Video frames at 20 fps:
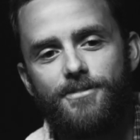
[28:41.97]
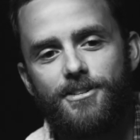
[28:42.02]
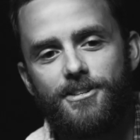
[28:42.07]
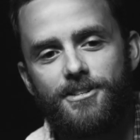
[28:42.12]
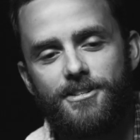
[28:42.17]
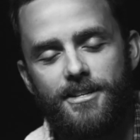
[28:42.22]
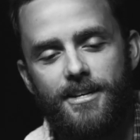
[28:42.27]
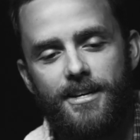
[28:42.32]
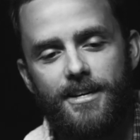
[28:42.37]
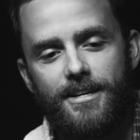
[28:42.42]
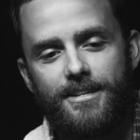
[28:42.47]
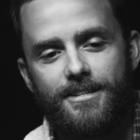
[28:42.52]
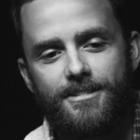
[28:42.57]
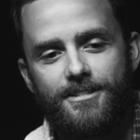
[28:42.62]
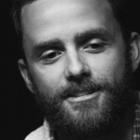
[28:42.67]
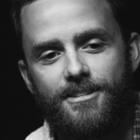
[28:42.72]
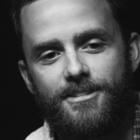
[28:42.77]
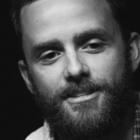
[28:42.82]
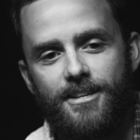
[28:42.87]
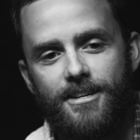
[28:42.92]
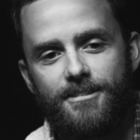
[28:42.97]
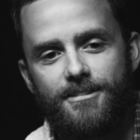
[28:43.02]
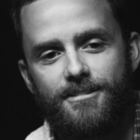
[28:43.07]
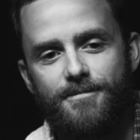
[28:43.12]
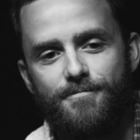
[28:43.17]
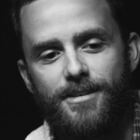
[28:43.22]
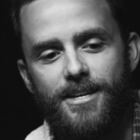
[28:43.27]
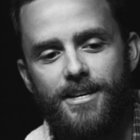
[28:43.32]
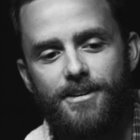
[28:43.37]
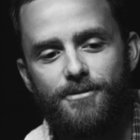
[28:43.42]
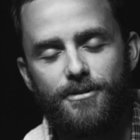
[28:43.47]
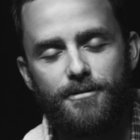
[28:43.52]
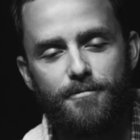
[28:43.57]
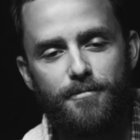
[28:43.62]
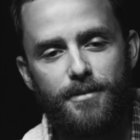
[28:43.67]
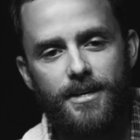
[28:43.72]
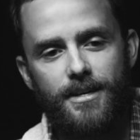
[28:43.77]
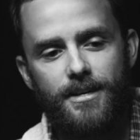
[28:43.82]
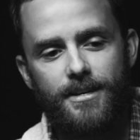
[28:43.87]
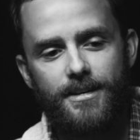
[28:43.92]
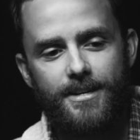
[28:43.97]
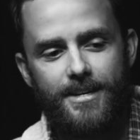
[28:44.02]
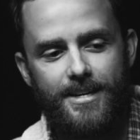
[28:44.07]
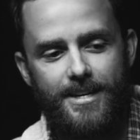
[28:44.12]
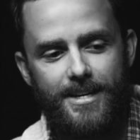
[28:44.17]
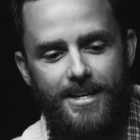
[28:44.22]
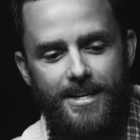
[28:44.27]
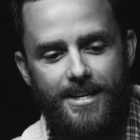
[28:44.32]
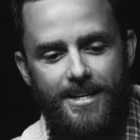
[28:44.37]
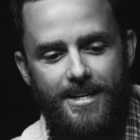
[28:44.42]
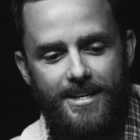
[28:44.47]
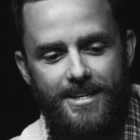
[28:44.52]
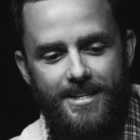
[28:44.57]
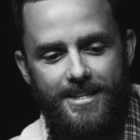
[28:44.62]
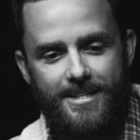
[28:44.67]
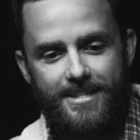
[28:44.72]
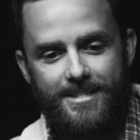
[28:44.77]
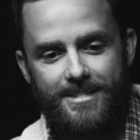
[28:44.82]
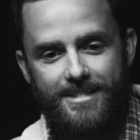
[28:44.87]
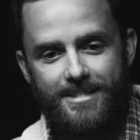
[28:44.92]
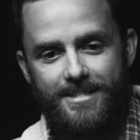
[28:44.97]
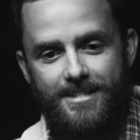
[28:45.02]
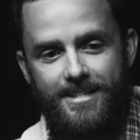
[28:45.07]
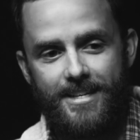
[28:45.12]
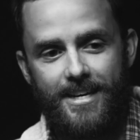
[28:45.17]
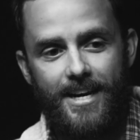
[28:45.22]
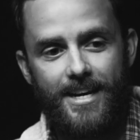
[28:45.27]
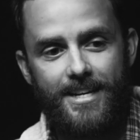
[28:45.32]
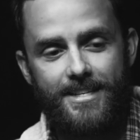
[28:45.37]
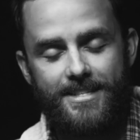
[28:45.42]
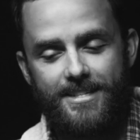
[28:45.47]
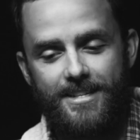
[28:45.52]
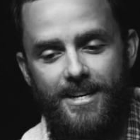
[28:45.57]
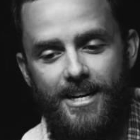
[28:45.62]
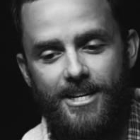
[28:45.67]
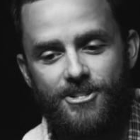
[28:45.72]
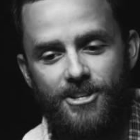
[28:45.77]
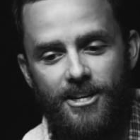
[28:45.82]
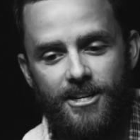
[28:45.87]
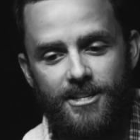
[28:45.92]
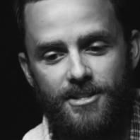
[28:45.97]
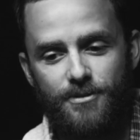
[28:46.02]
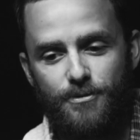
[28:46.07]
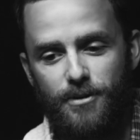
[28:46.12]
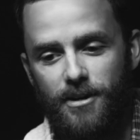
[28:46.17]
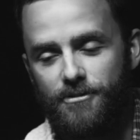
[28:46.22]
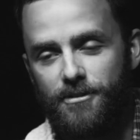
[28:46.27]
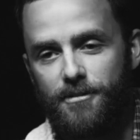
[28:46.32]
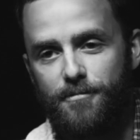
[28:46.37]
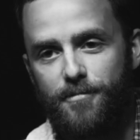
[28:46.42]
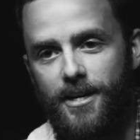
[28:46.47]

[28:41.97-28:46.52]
to say success to me would be that I changed the world for the